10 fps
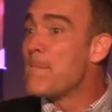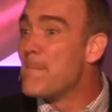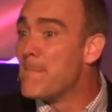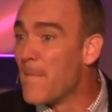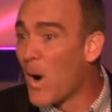
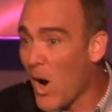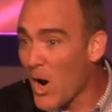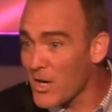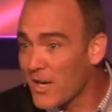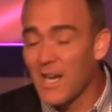
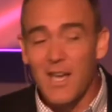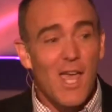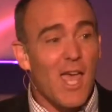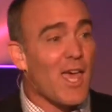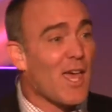Mark,
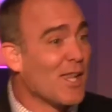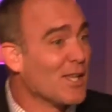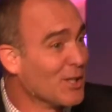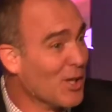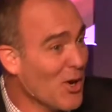
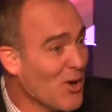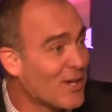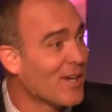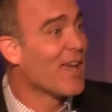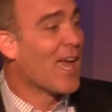
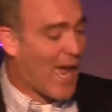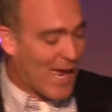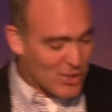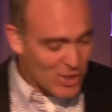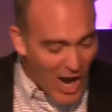Luke,
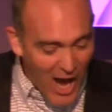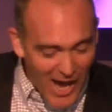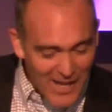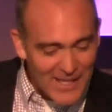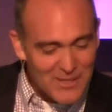and
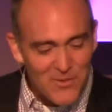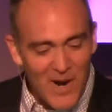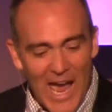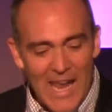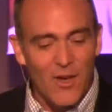John, that's
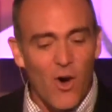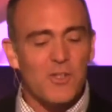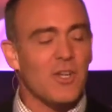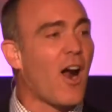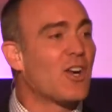right,
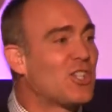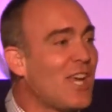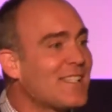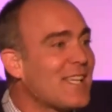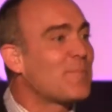those are
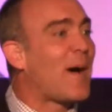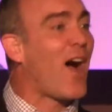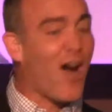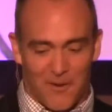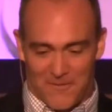Jesus'
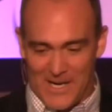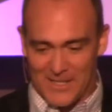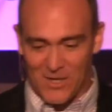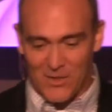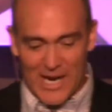
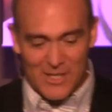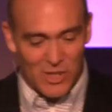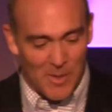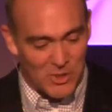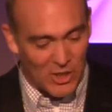biographies, okay, in
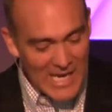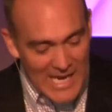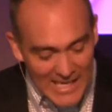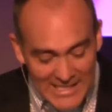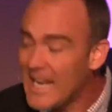Scripture.
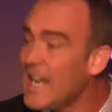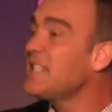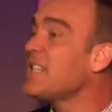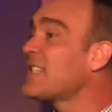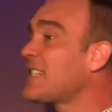It's
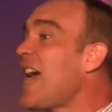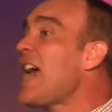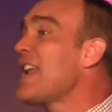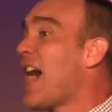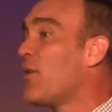easy to
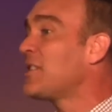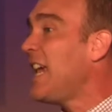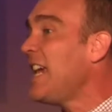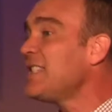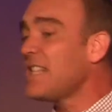say now, it's
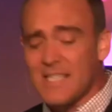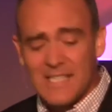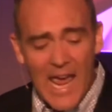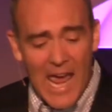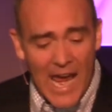easy to
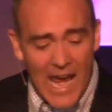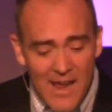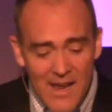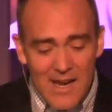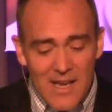
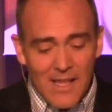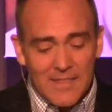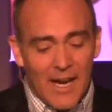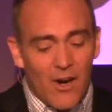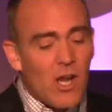say
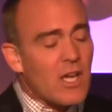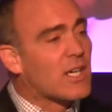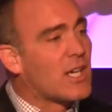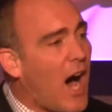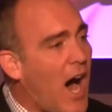that
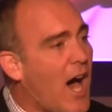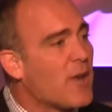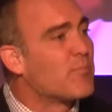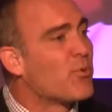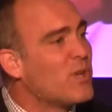they're
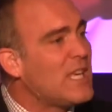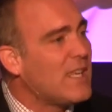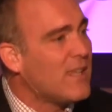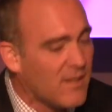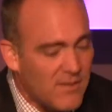God
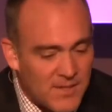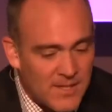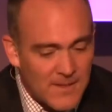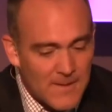breathed,